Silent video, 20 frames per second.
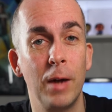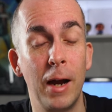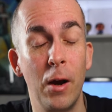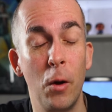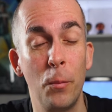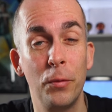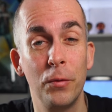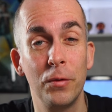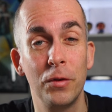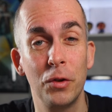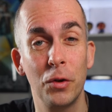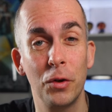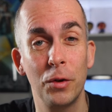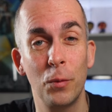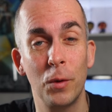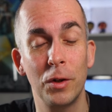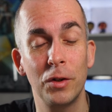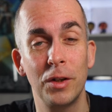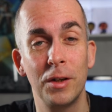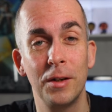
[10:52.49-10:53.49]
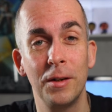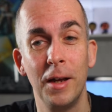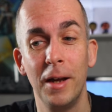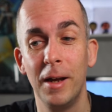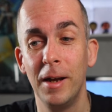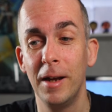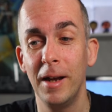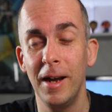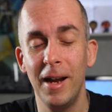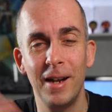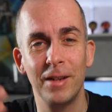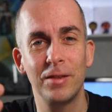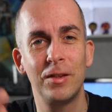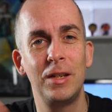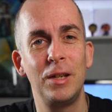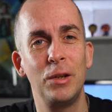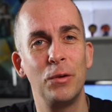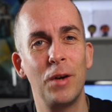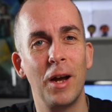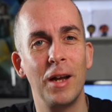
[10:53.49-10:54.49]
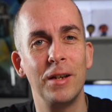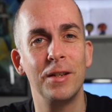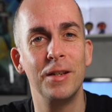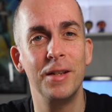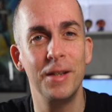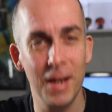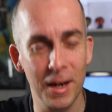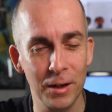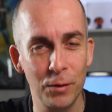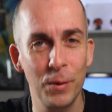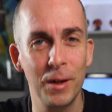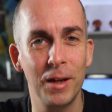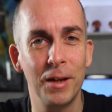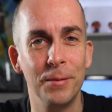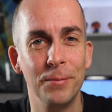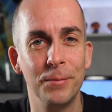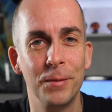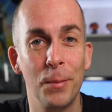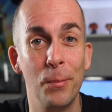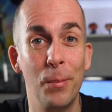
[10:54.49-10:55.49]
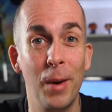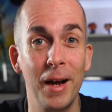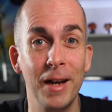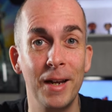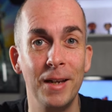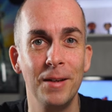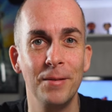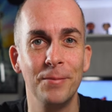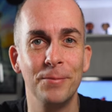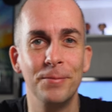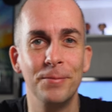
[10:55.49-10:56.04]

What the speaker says: I hope you enjoyed watching, and I'll see you guys next week. Bye!